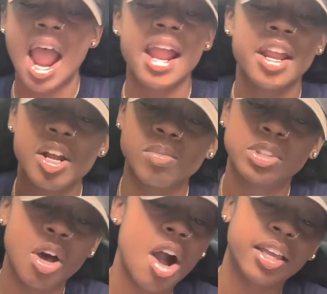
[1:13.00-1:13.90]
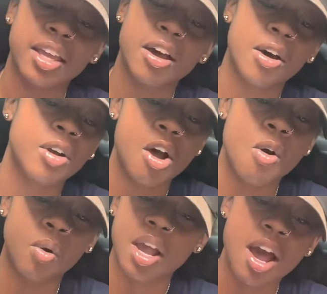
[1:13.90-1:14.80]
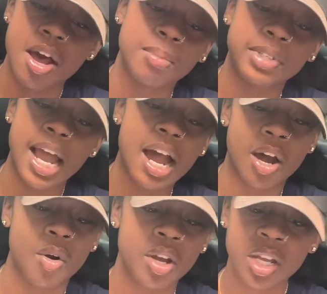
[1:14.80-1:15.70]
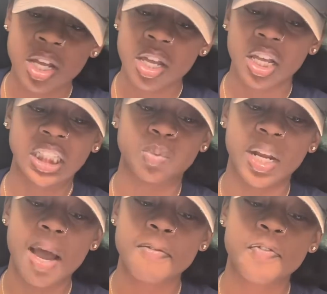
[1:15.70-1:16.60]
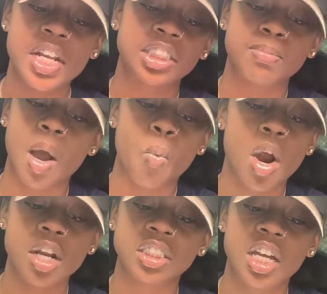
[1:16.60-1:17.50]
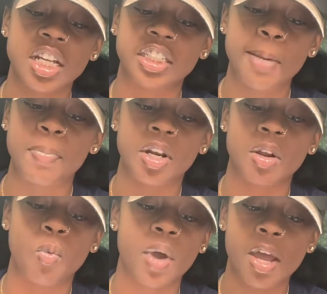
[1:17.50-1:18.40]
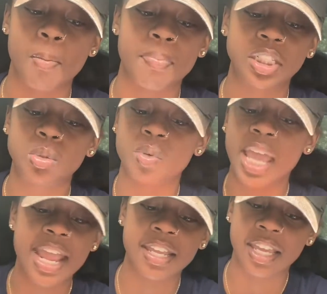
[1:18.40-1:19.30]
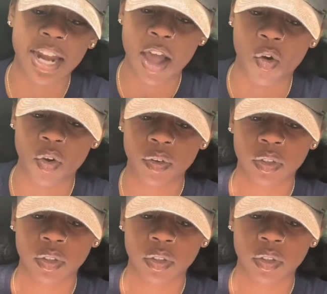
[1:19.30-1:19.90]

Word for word: I hear him talking. Hold on, calm down. Cause when I'm finished, my words cut deeper than a well, bitch, you can't get out.